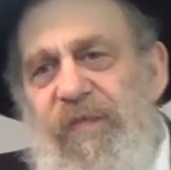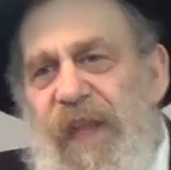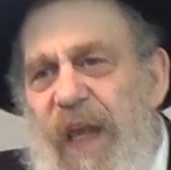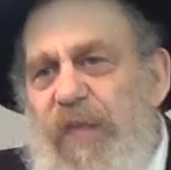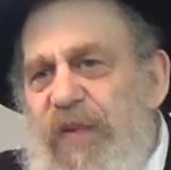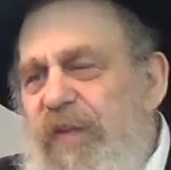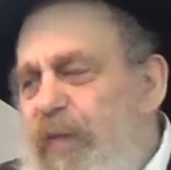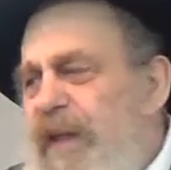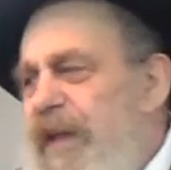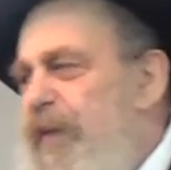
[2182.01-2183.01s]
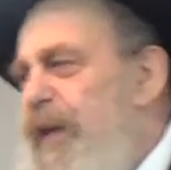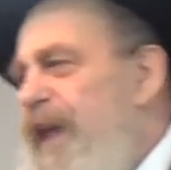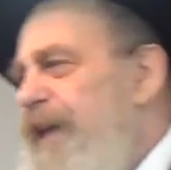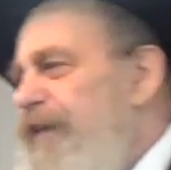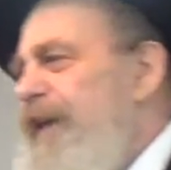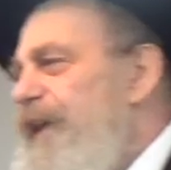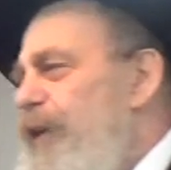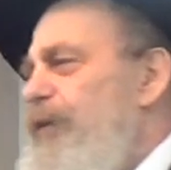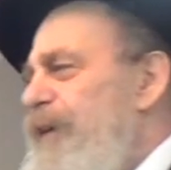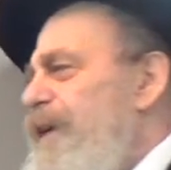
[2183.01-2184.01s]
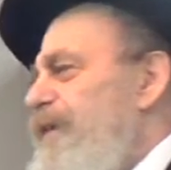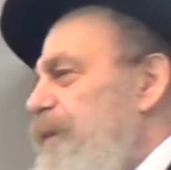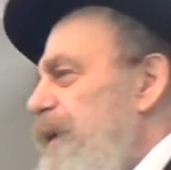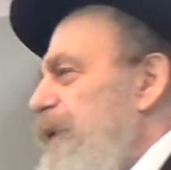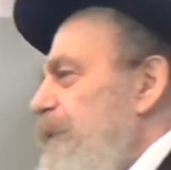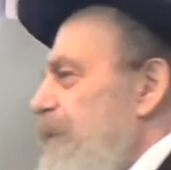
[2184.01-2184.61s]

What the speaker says: The Eibishter is the one that created, so he knows what it's about.